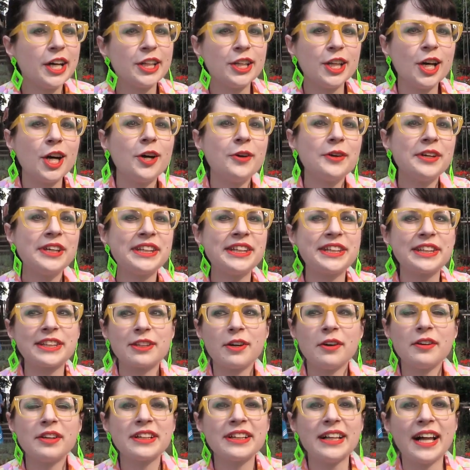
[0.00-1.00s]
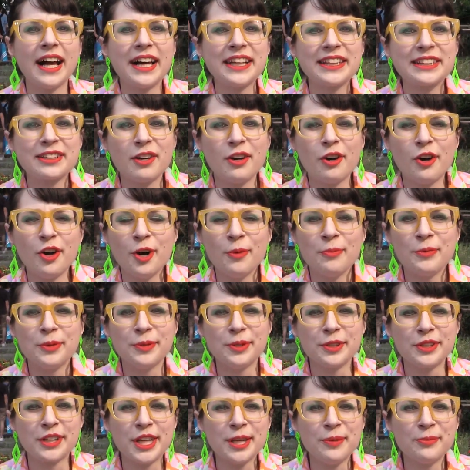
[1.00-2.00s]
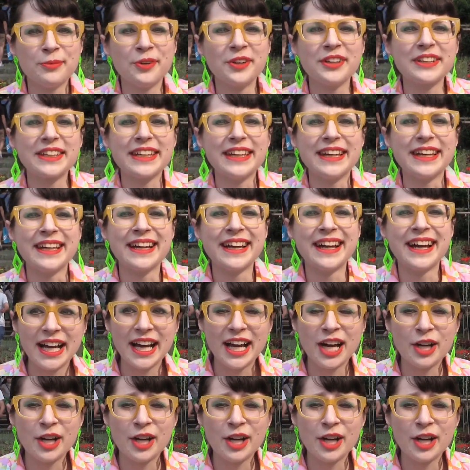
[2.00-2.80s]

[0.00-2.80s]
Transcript: No, it's go to class, go home, and keep working.